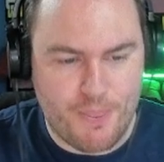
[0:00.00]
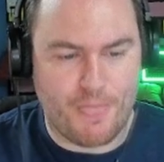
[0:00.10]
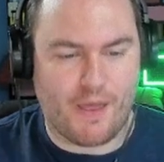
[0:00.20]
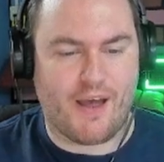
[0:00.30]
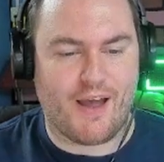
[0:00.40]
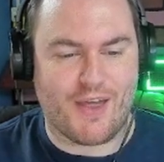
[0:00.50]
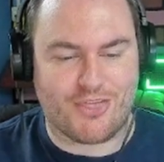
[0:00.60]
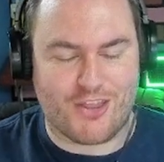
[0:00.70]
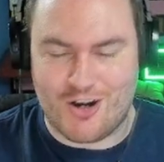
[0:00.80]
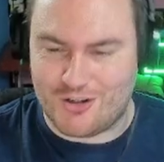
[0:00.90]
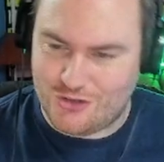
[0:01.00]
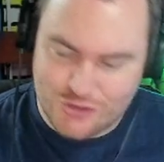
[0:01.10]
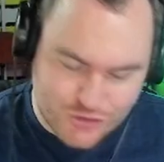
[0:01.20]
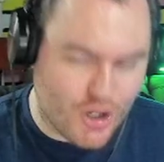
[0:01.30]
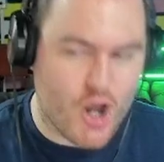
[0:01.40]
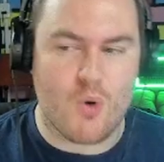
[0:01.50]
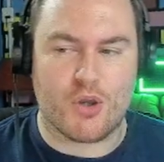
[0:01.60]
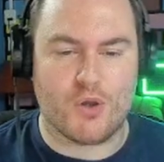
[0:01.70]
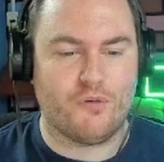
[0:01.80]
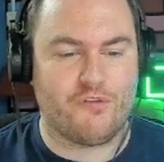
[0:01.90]
They're so
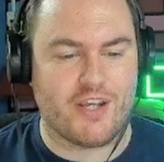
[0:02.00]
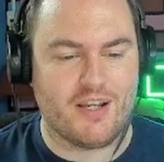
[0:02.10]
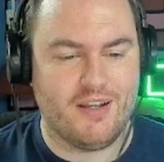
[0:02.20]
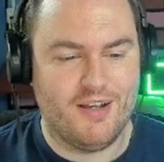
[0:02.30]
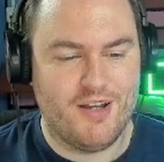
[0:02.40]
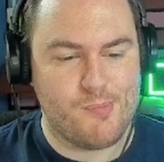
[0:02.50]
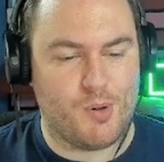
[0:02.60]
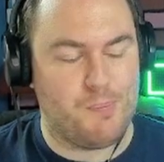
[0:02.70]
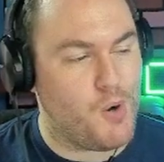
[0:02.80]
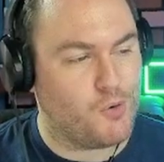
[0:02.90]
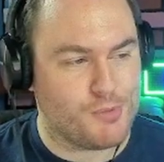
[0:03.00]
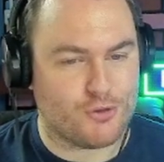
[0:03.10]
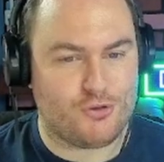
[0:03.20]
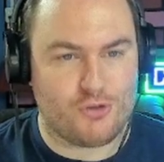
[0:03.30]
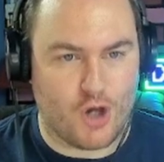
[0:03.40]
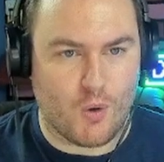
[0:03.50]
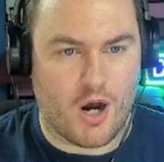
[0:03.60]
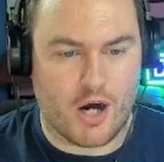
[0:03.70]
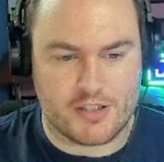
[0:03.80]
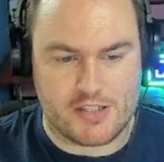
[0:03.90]
goofy, but both of them are so
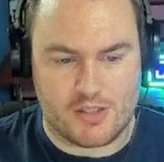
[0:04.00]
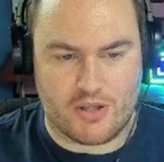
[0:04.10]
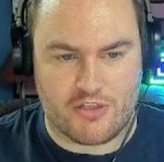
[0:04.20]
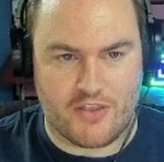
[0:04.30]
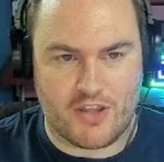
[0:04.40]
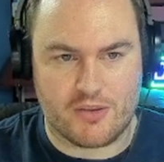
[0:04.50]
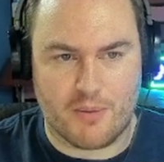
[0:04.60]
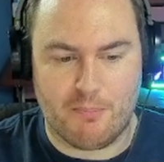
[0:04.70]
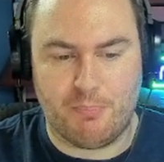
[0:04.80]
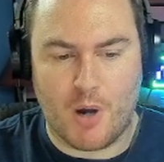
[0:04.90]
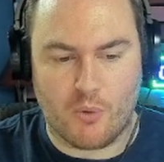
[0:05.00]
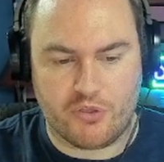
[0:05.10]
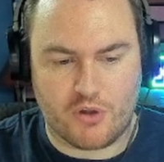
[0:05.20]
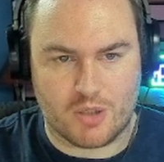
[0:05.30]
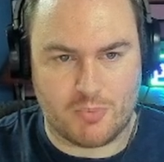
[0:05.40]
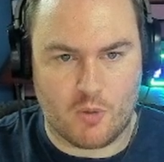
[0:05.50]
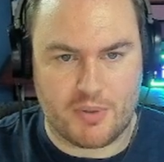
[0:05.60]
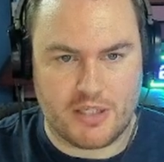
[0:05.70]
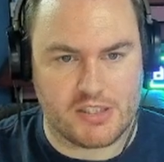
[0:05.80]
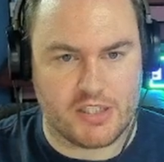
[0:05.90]
hard to deal I think they're both going to go
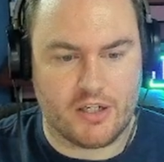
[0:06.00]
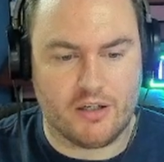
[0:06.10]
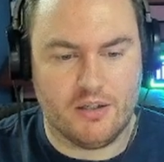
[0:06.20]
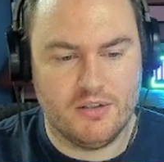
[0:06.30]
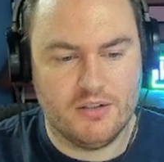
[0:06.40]
B tier.